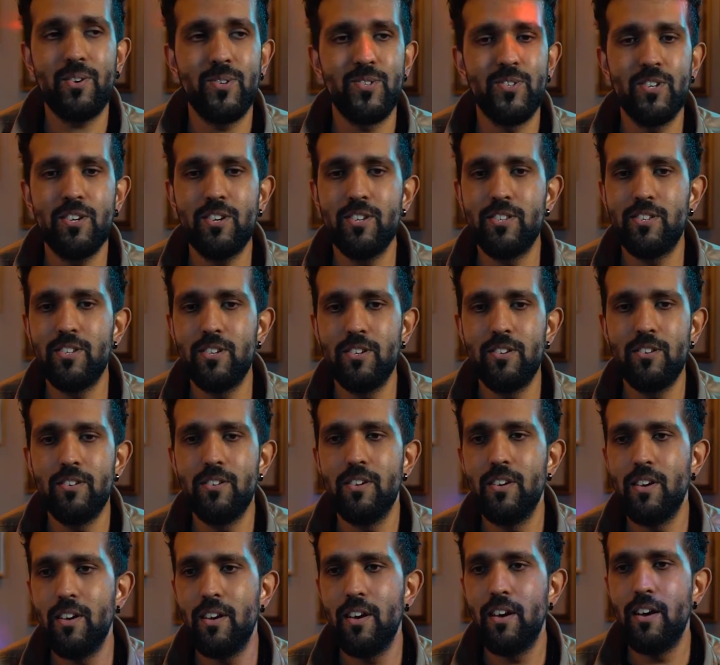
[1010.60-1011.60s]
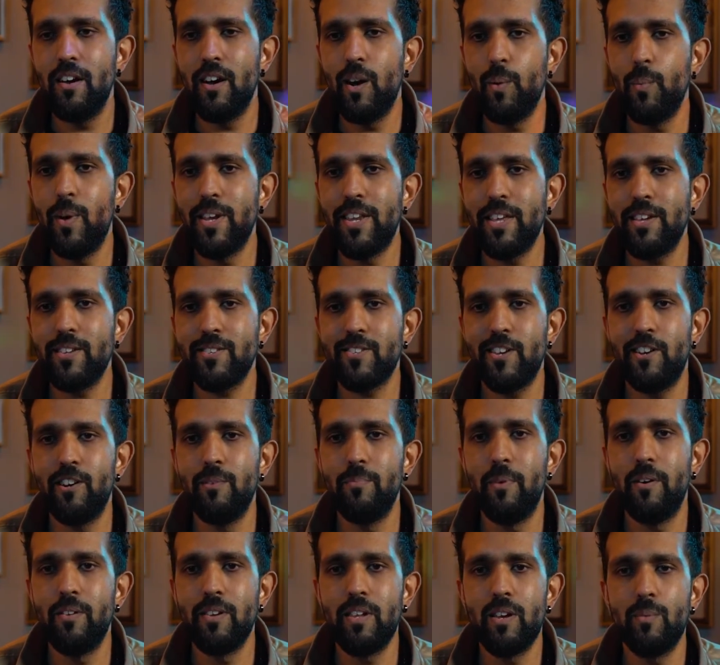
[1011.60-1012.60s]
because you could do a wedding
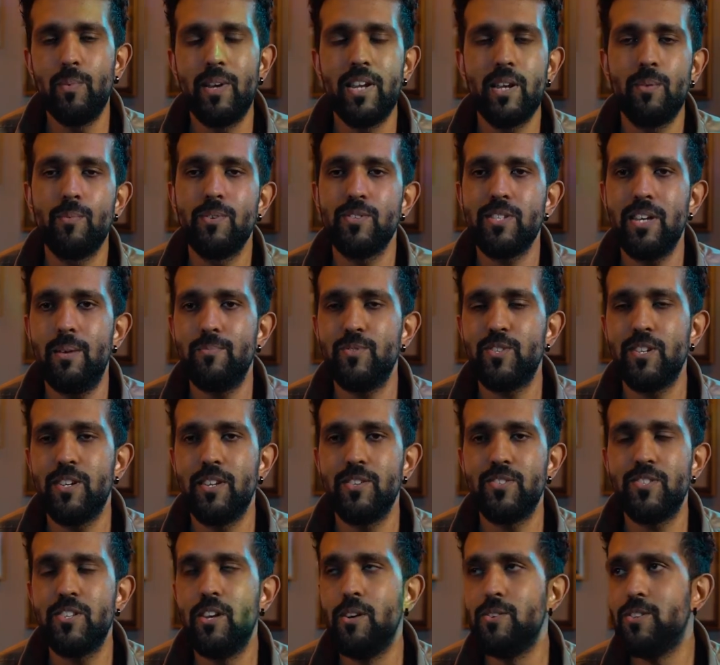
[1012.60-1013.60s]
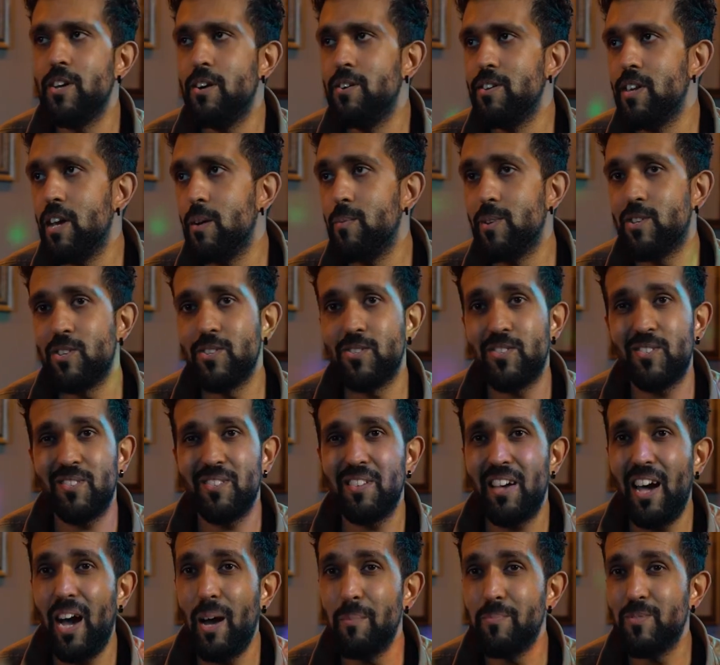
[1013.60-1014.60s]
ceremony, a wedding reception in Snowdonia, which is
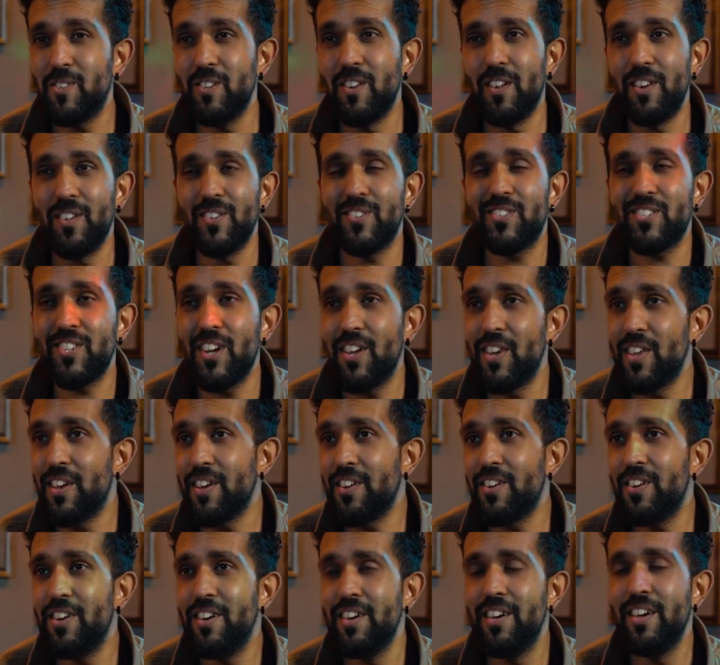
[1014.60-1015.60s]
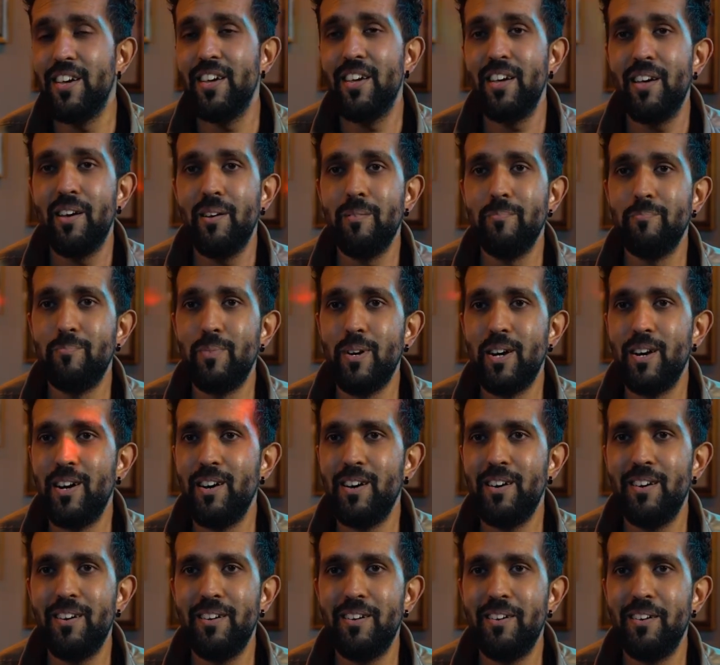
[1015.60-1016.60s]
absolutely stunning,
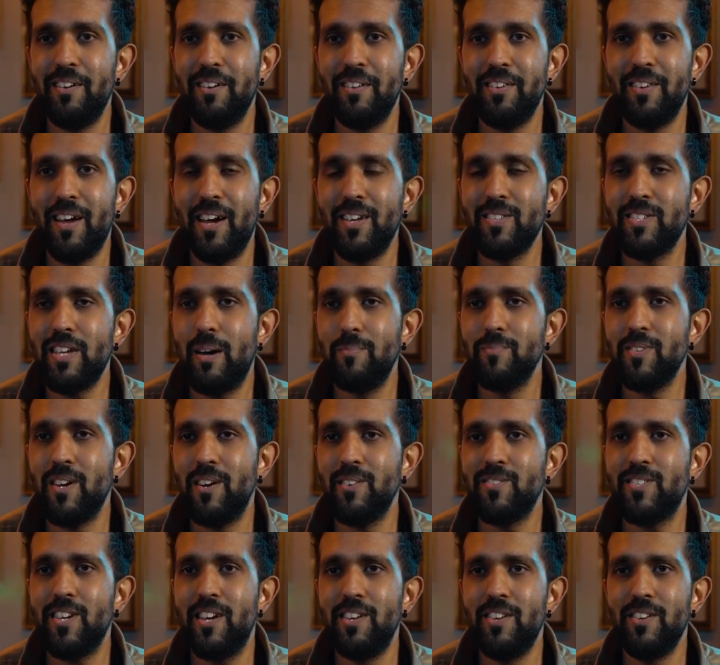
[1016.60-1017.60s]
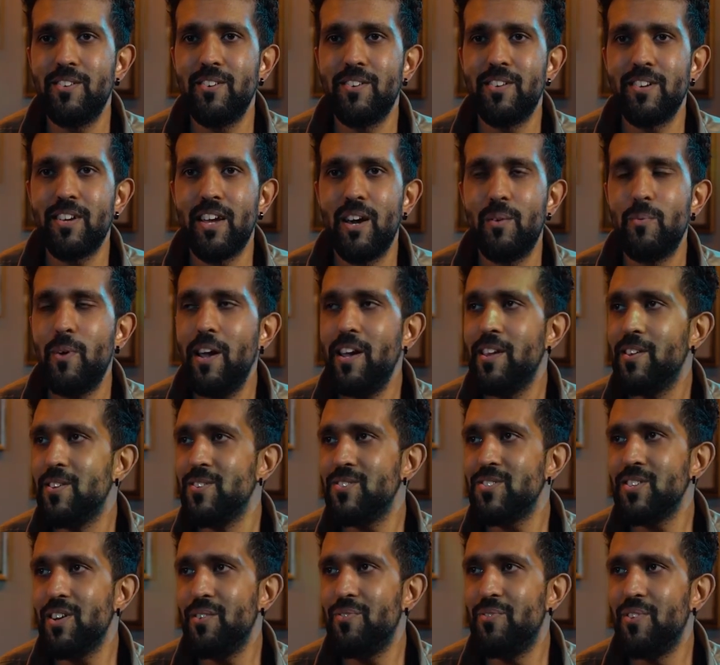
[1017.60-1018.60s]
but 9 times out of 10 you're going to get rain
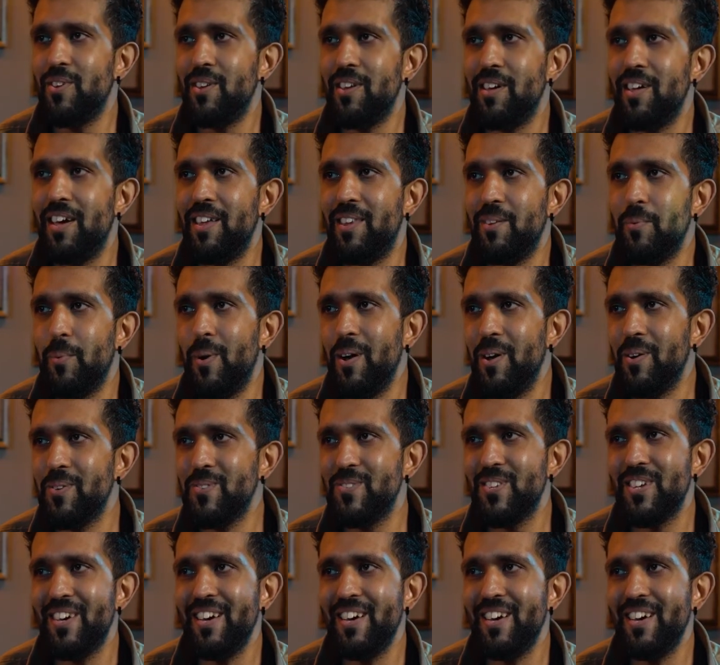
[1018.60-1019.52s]
and stuff in Wales,